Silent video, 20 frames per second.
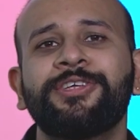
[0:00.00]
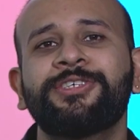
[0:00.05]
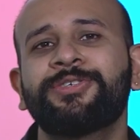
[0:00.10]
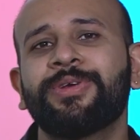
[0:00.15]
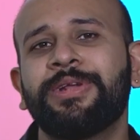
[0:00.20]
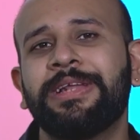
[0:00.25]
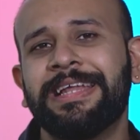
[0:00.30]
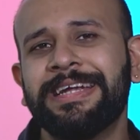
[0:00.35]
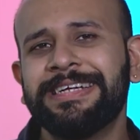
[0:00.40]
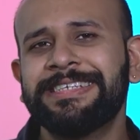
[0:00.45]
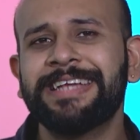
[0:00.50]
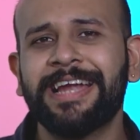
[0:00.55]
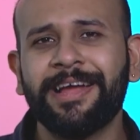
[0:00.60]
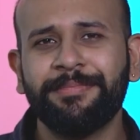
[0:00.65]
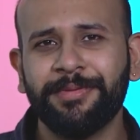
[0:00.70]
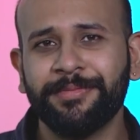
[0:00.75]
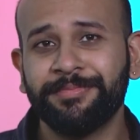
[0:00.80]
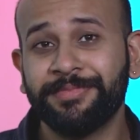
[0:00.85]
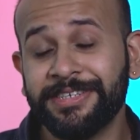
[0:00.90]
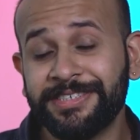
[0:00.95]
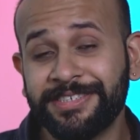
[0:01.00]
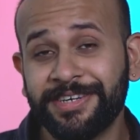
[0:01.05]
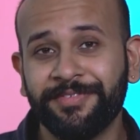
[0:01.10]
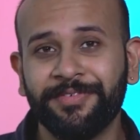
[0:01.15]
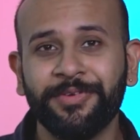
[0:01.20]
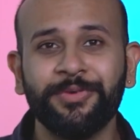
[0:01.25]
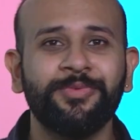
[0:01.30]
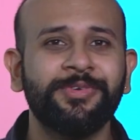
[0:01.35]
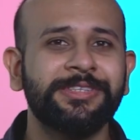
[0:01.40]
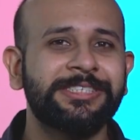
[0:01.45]
So let's wrap up this
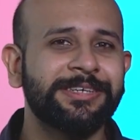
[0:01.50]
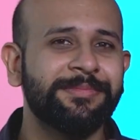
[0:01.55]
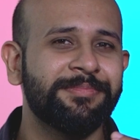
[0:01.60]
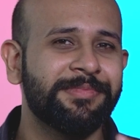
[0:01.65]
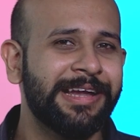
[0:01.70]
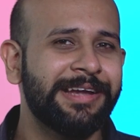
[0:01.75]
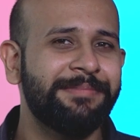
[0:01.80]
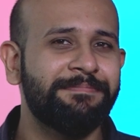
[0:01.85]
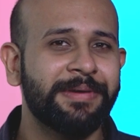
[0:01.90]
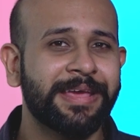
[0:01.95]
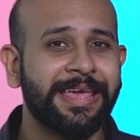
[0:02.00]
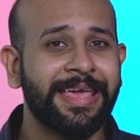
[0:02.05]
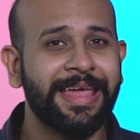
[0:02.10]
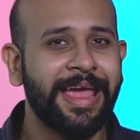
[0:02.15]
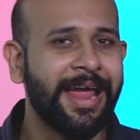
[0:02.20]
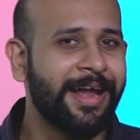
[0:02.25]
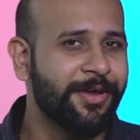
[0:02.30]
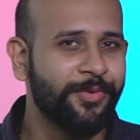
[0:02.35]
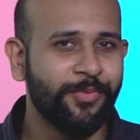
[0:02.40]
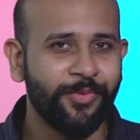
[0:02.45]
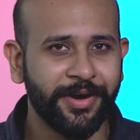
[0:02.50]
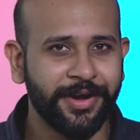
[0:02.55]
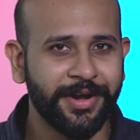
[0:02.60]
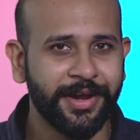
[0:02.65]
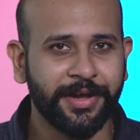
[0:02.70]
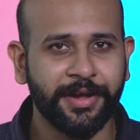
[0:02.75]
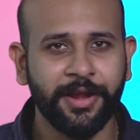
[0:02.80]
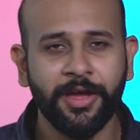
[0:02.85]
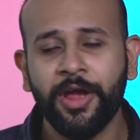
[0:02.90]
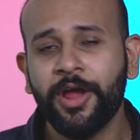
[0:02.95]
review with some nitpicking and a
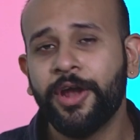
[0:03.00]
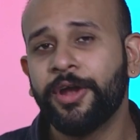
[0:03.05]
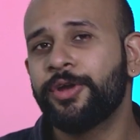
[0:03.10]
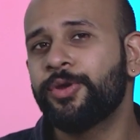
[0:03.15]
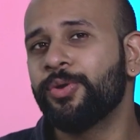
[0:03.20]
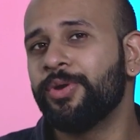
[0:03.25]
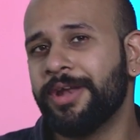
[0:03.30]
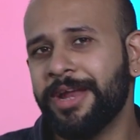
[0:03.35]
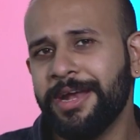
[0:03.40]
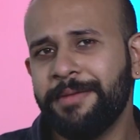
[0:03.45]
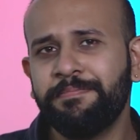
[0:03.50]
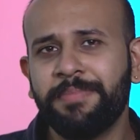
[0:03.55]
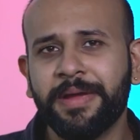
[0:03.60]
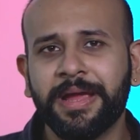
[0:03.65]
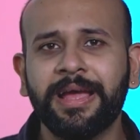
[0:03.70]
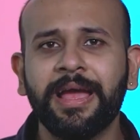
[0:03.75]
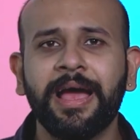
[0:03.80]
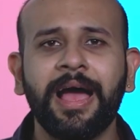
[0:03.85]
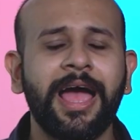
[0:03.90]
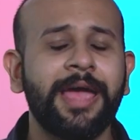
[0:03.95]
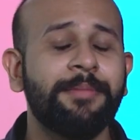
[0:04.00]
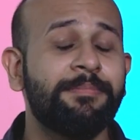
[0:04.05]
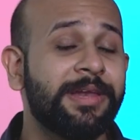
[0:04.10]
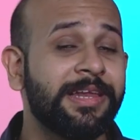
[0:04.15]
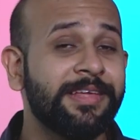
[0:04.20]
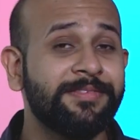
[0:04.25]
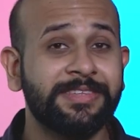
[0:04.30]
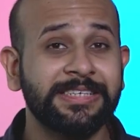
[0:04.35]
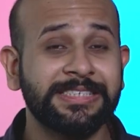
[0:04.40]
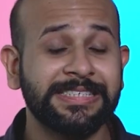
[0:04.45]
verdict. To nitpick, I
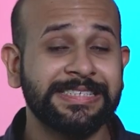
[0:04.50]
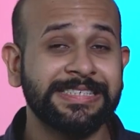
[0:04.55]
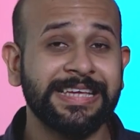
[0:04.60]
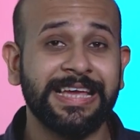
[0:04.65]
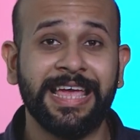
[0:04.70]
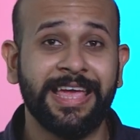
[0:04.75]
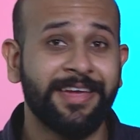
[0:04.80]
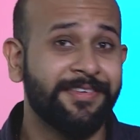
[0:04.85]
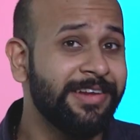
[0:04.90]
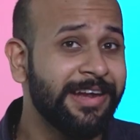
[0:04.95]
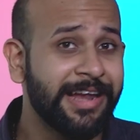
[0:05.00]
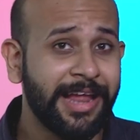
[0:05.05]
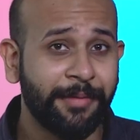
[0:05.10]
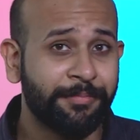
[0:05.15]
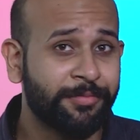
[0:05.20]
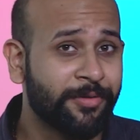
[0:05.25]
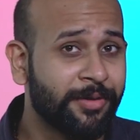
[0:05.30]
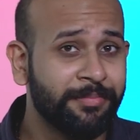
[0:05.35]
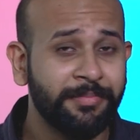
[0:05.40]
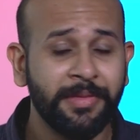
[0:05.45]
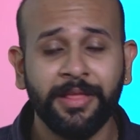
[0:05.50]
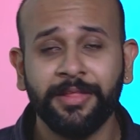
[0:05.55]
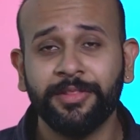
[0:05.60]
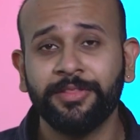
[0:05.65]
believe this is a heavy laptop.